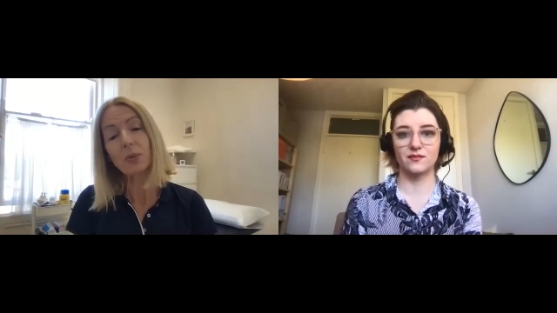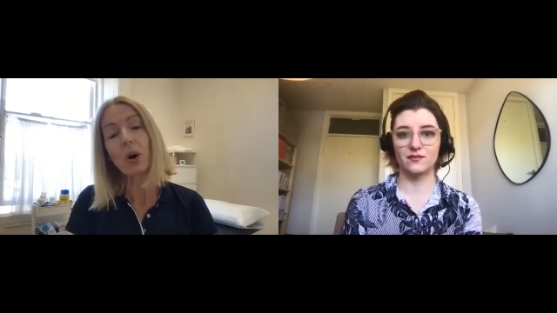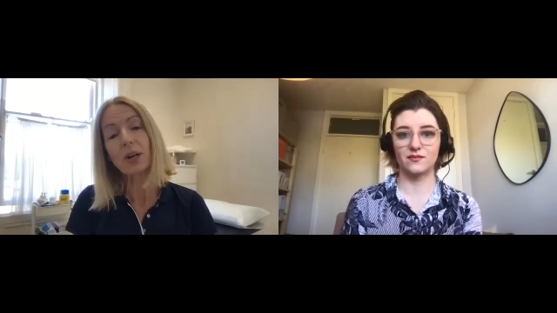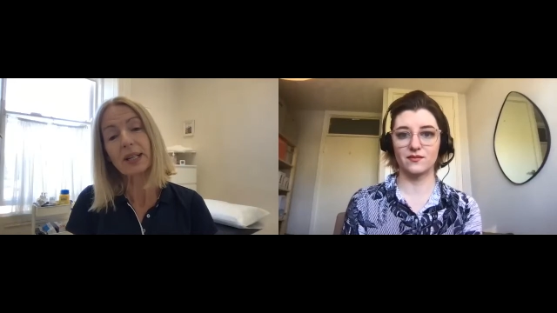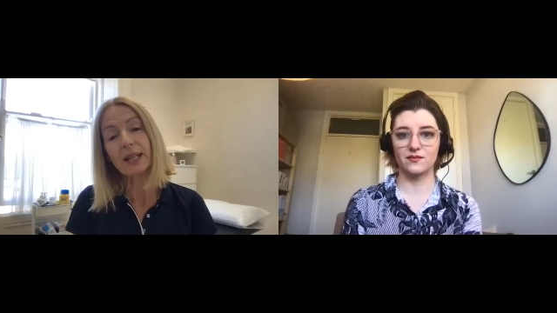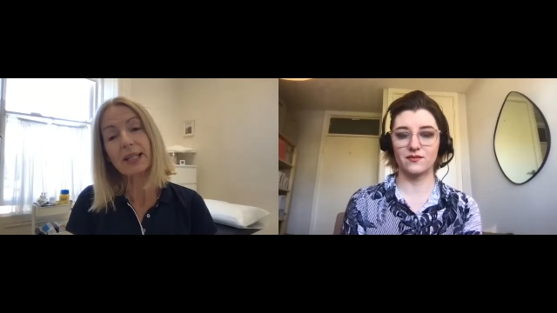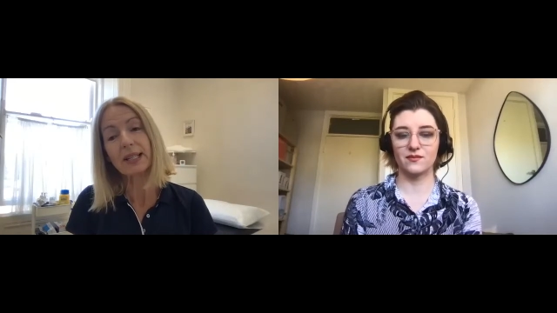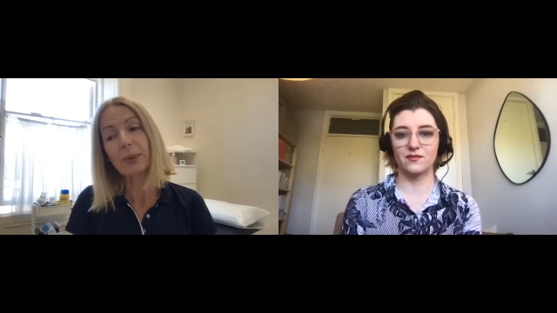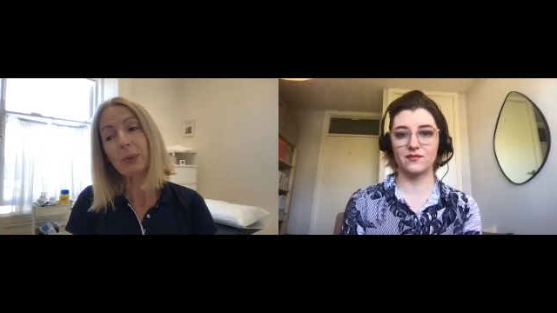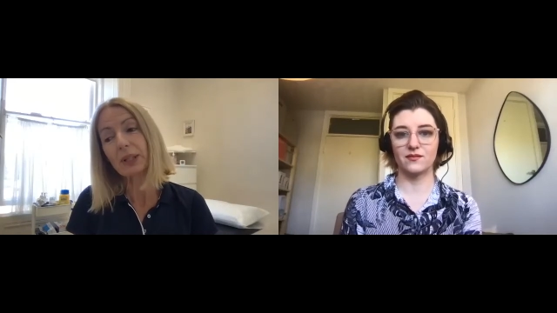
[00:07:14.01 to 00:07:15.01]
Speaker 1: what
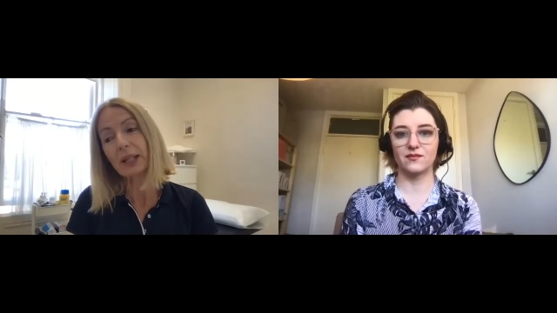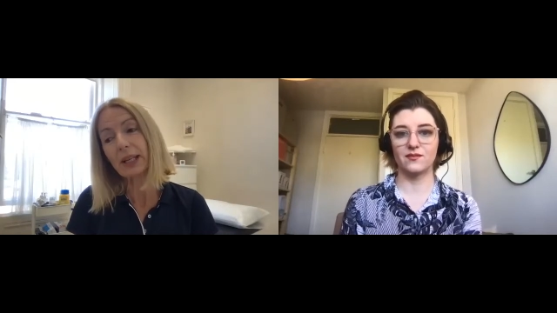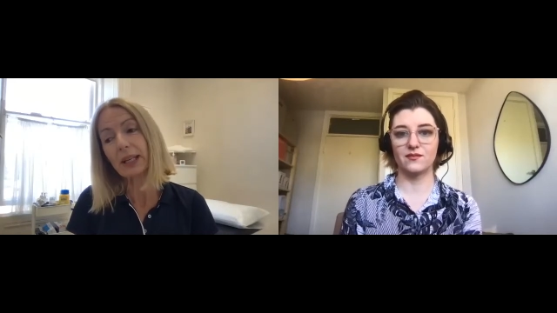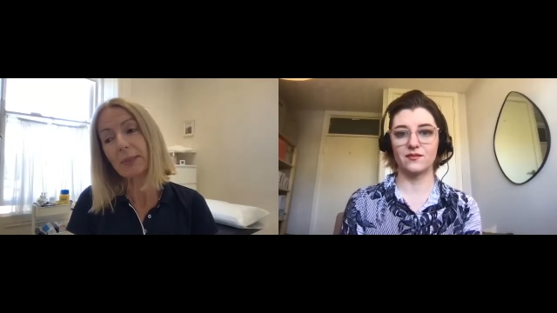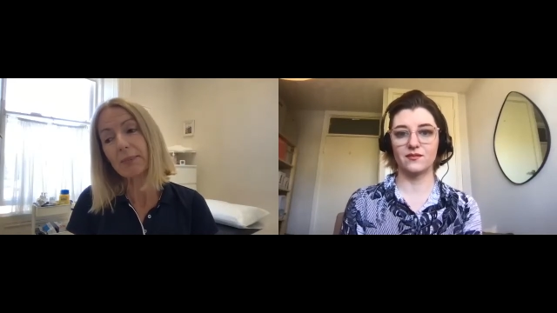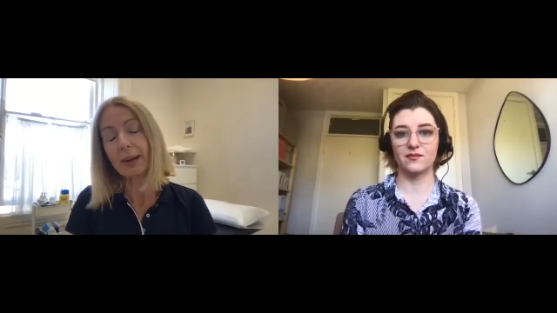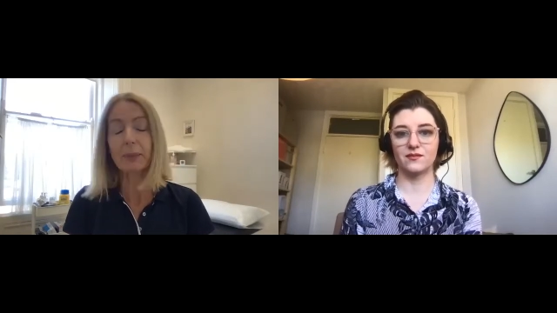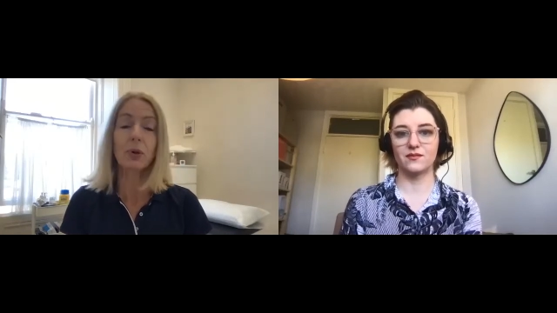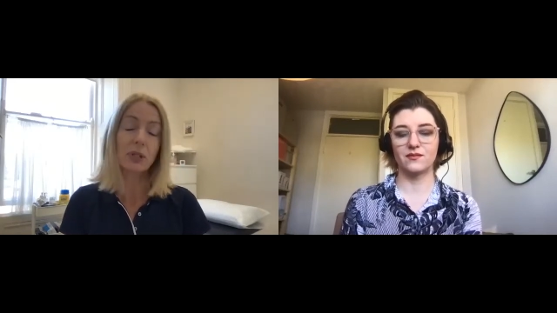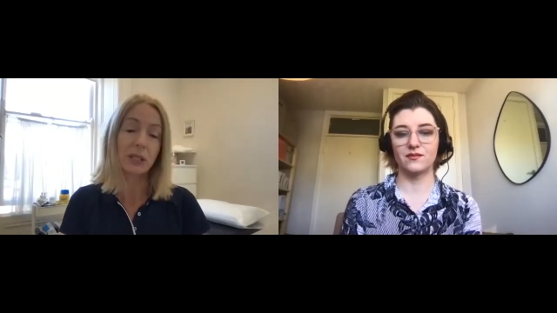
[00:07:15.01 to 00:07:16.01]
is with the
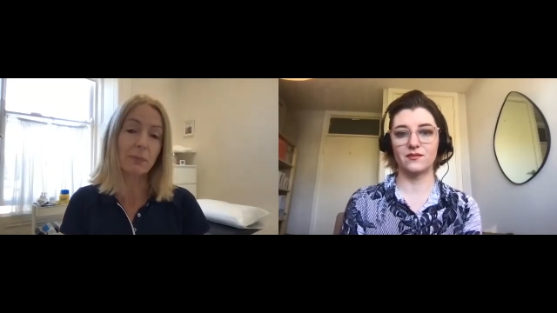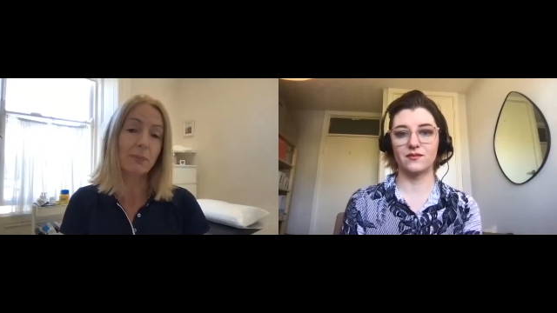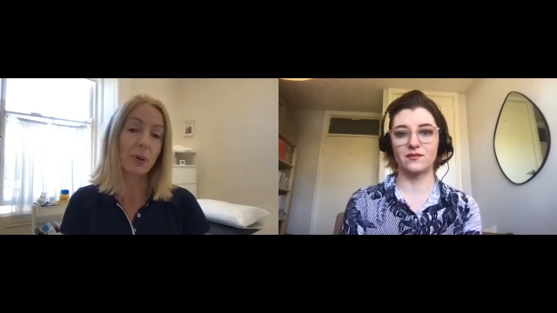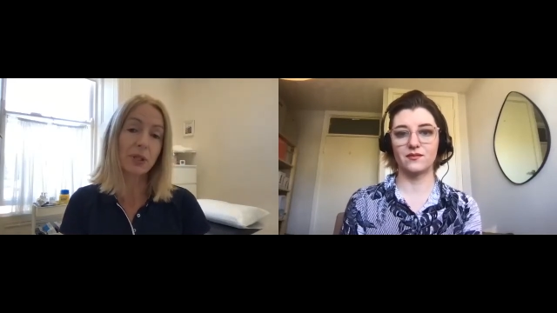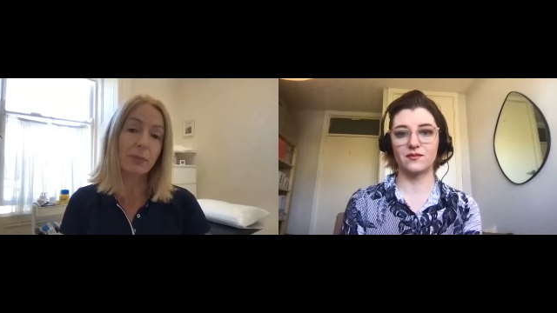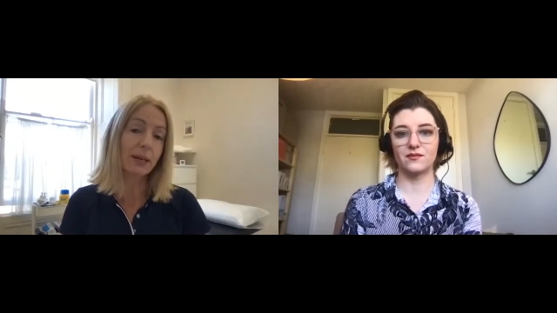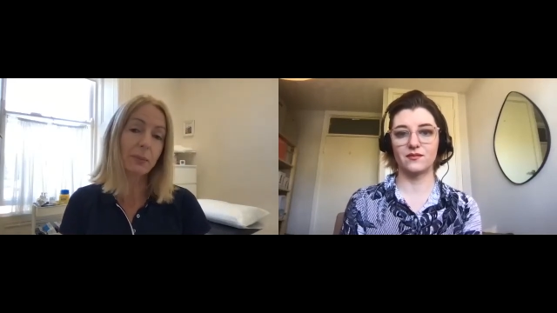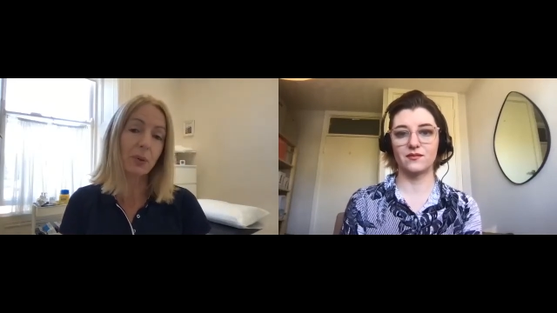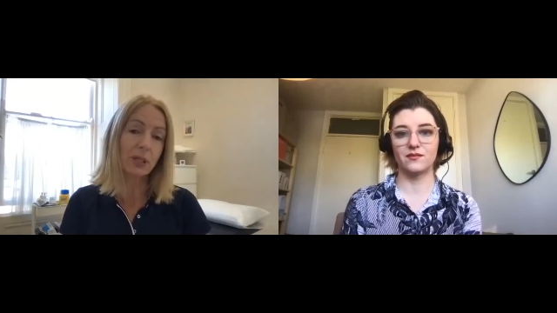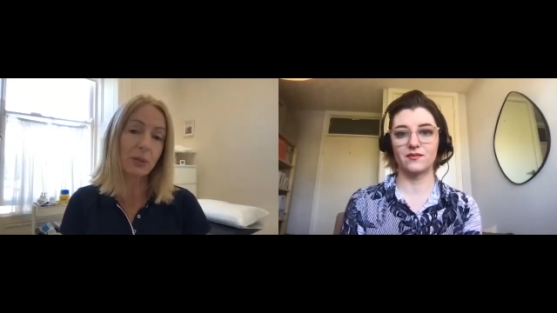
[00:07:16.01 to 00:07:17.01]
menopausal and
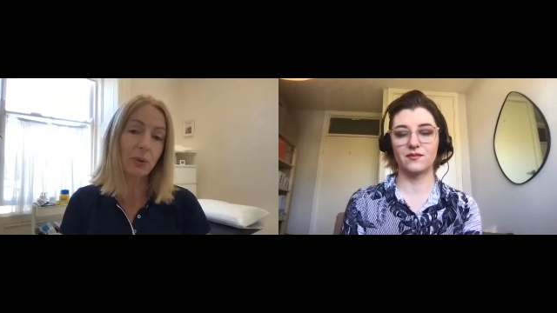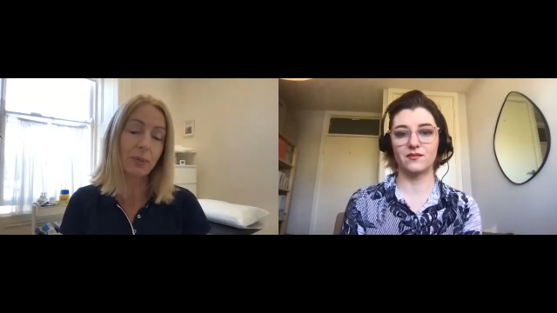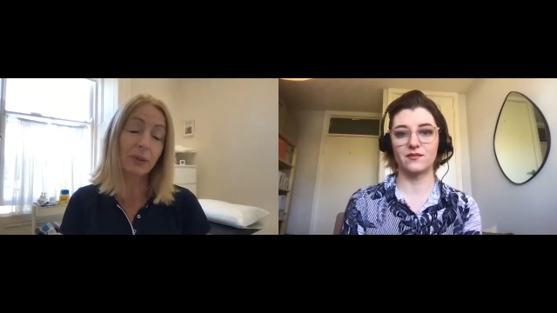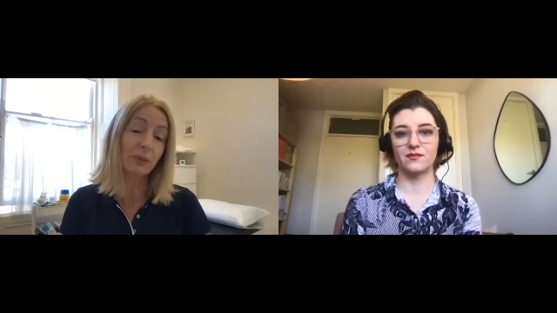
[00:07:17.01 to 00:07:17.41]
postmenopausal woman,